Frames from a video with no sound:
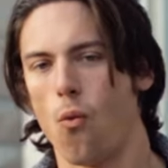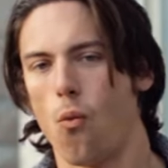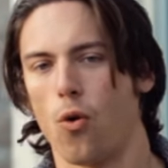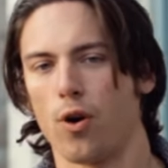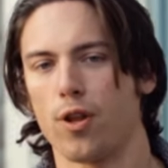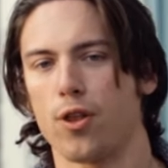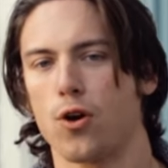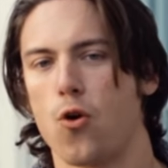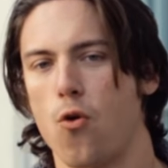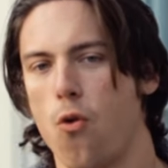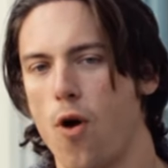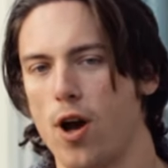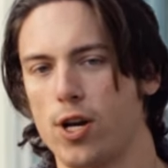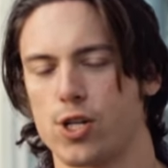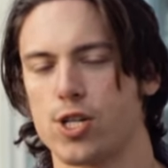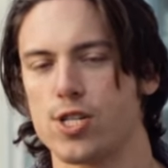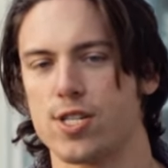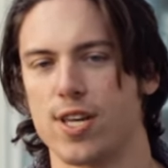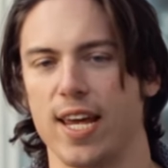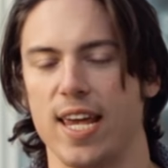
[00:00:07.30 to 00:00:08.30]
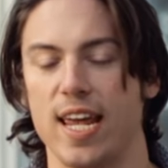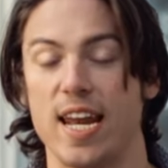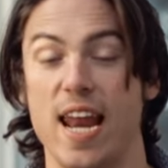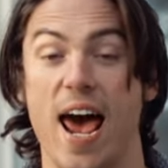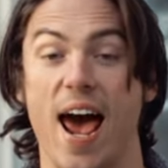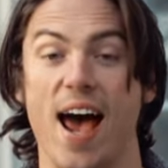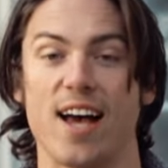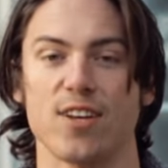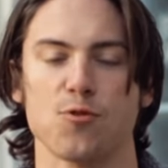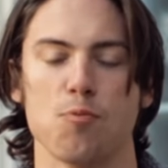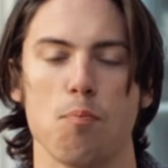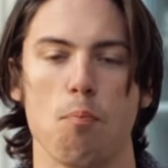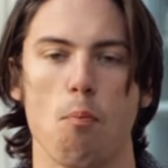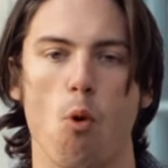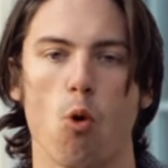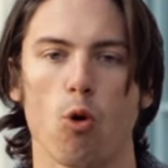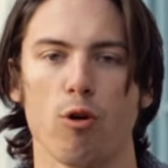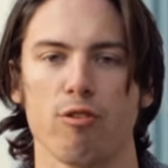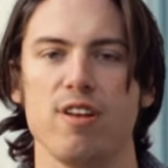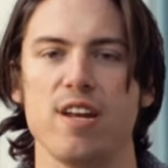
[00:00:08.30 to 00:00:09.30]
One of the questions I get asked
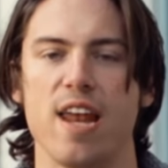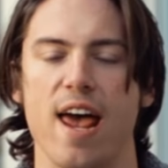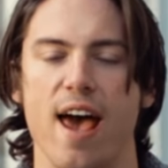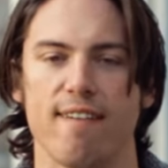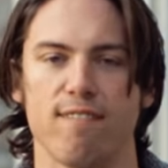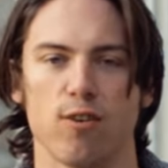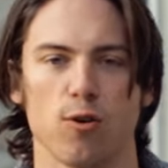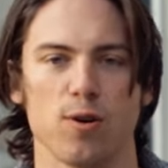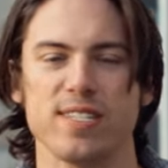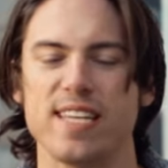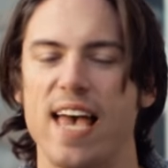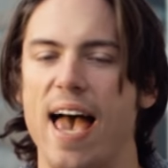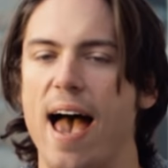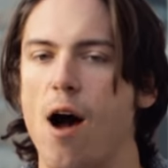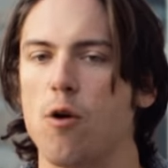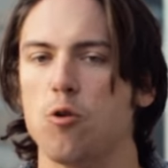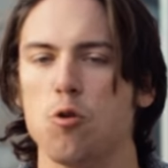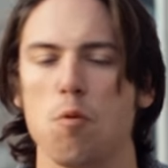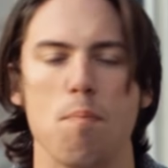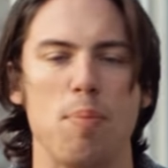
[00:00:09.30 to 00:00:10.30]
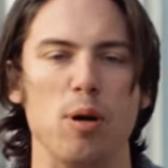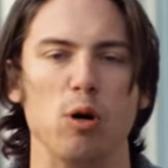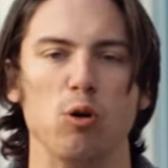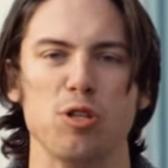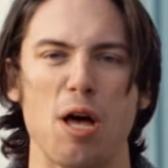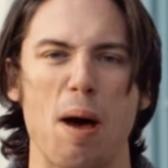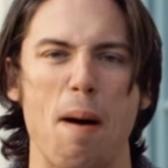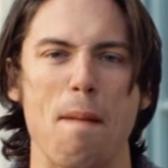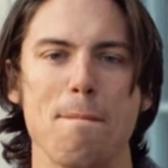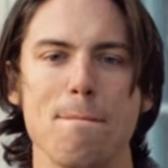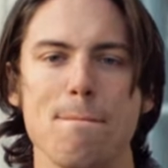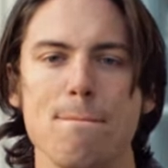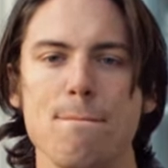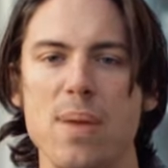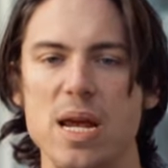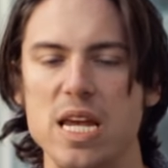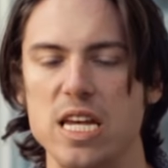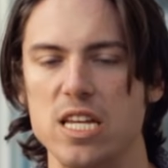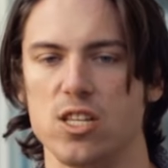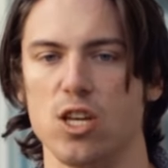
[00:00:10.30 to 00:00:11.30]
more than ever is how to build
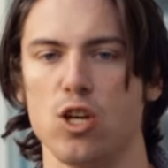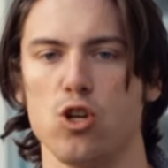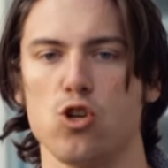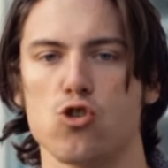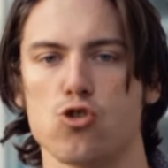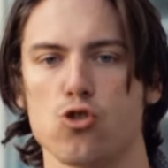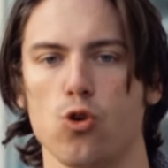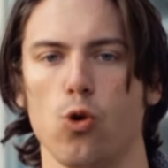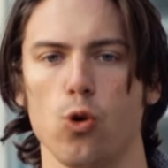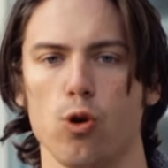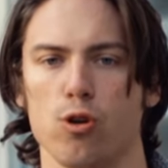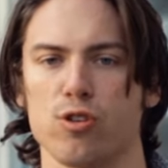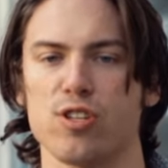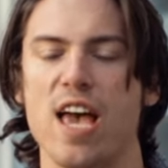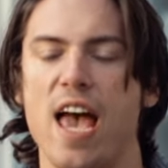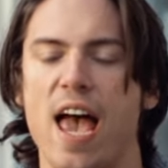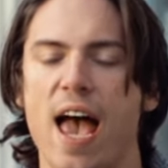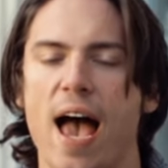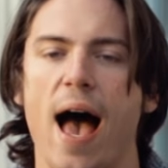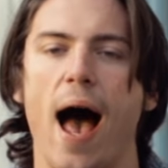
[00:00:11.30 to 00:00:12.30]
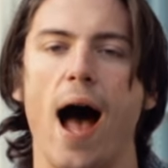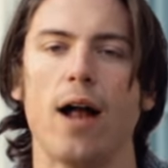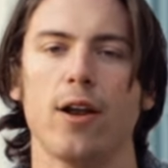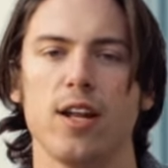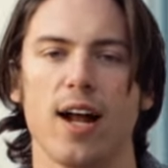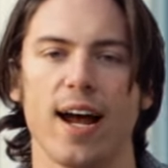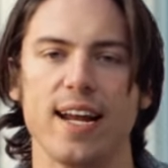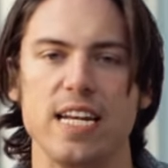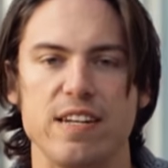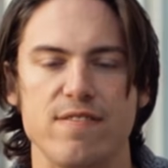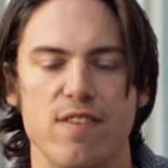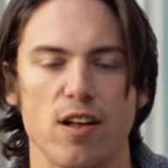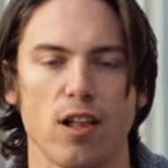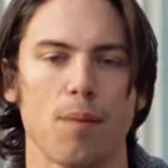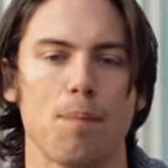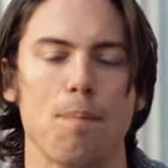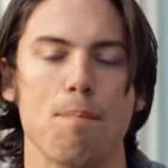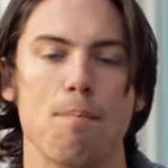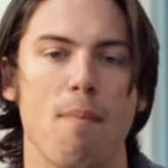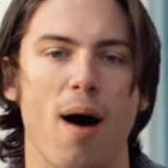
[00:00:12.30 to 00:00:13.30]
amazing shoulders. How did I
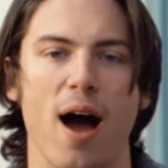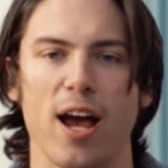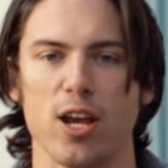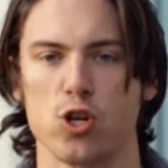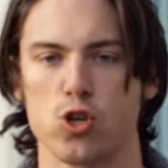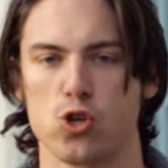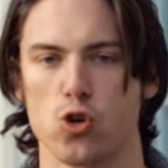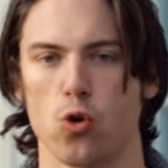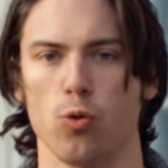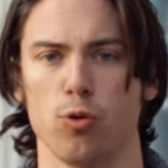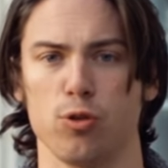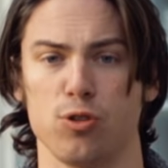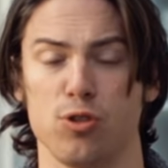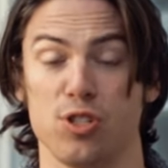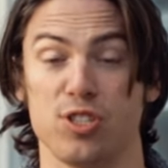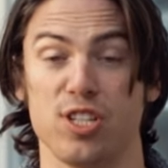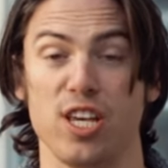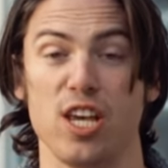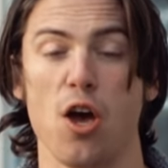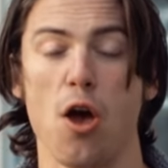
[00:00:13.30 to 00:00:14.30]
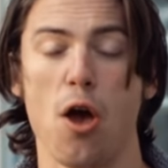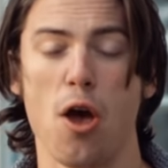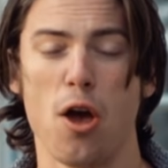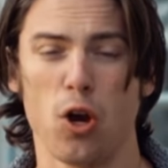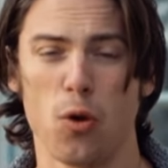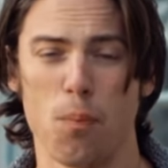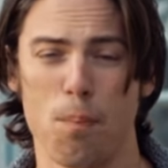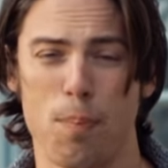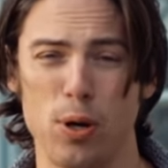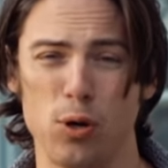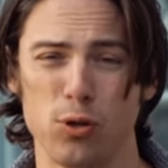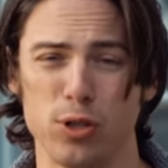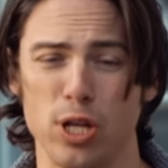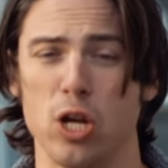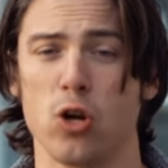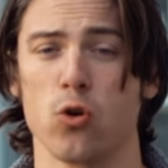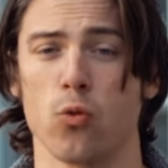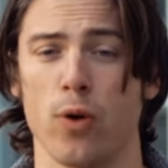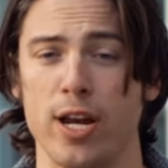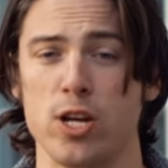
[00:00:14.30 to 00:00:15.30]
develop my shoulders? You see,
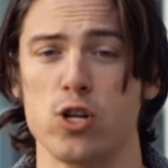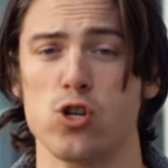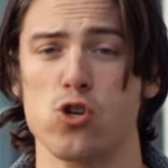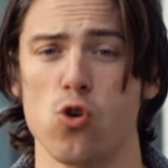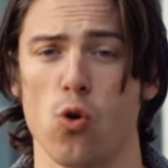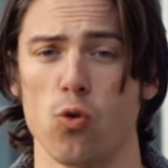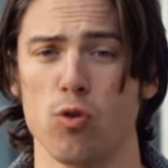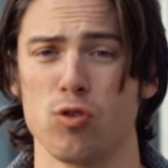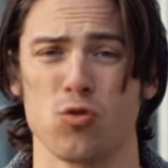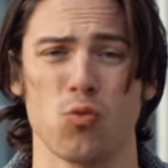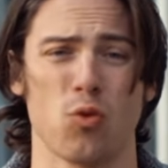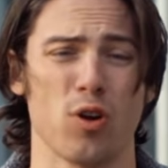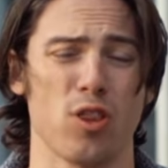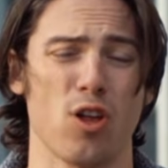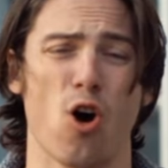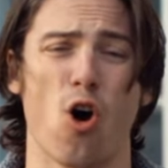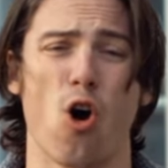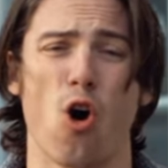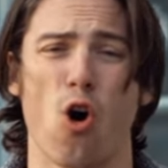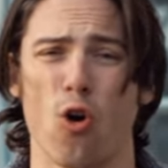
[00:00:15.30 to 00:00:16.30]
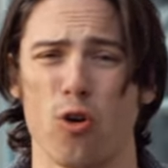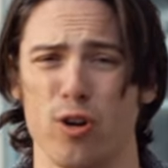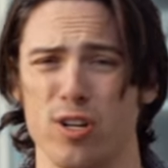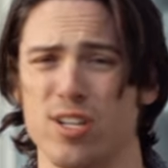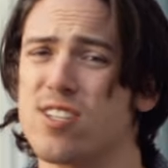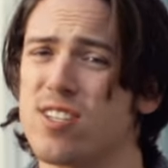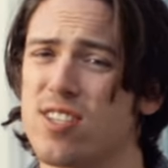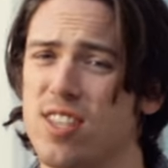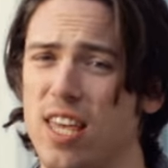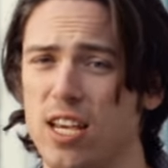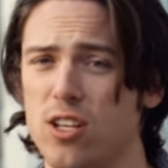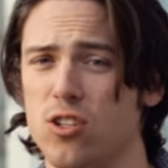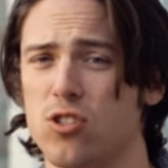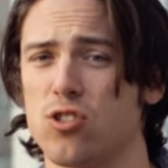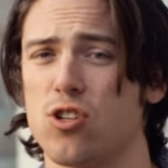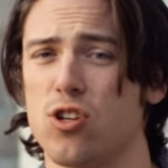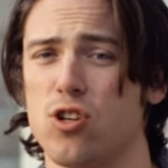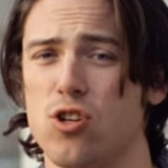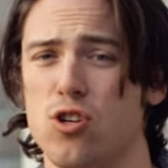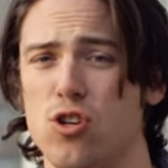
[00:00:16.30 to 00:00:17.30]
building great shoulders is one of the hardest things
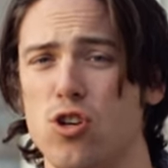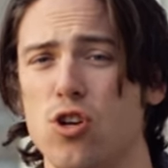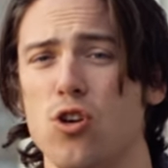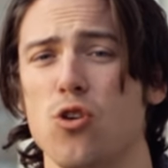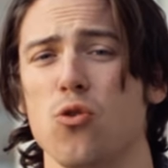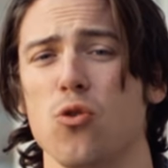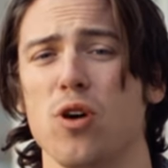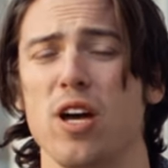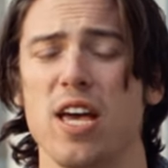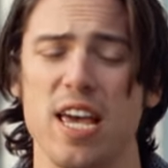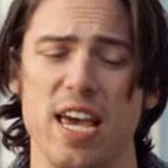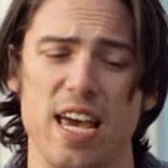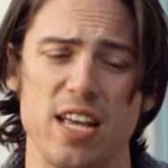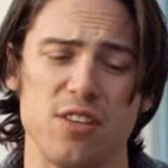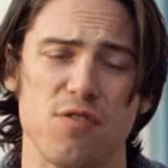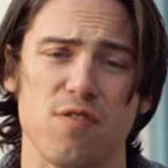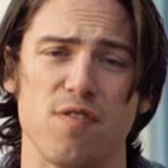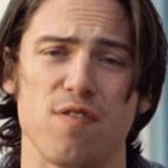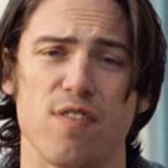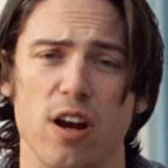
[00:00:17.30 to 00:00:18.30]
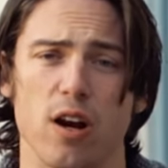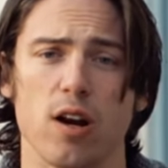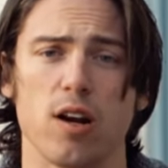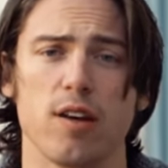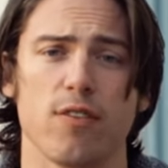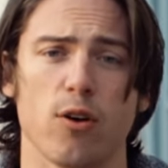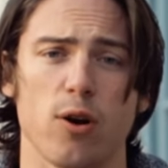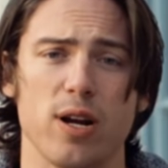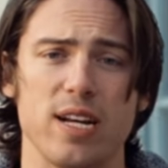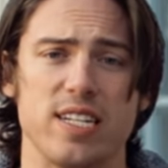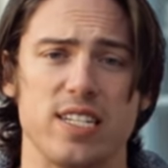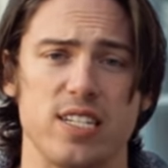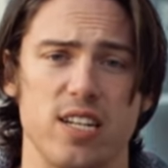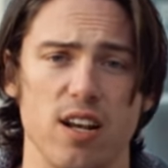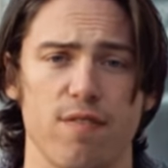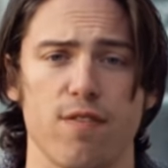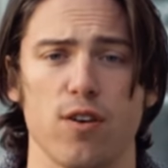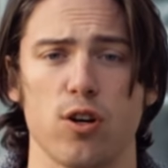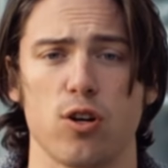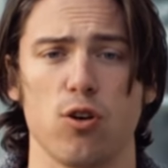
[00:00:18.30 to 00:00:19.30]
to do. It's very, very
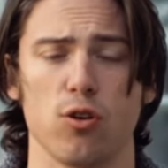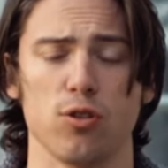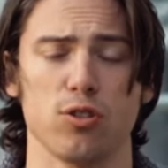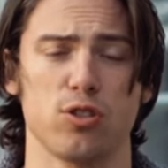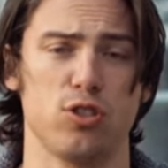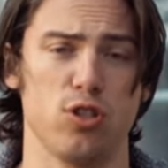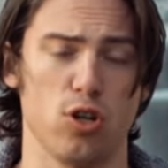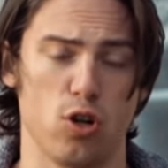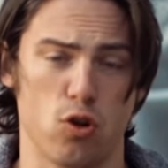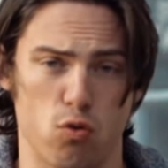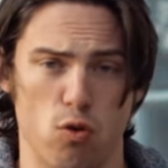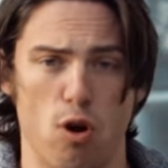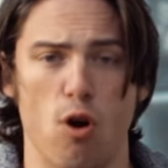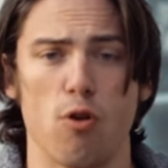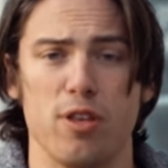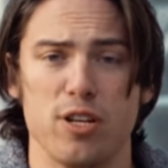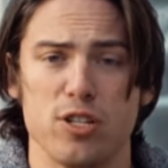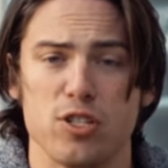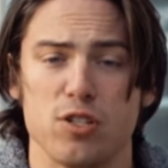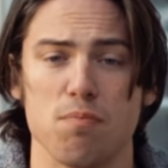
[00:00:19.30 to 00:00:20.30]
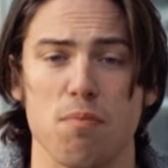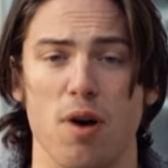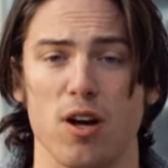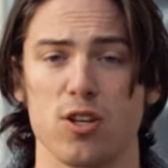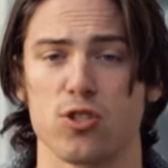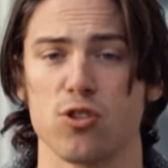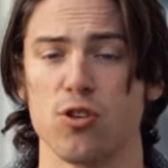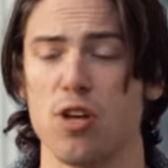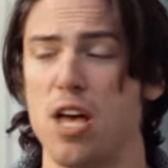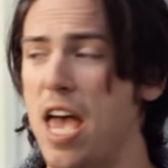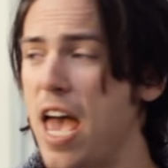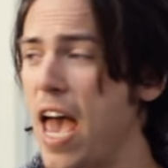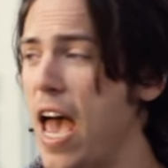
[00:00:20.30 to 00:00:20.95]
difficult to grow this muscle.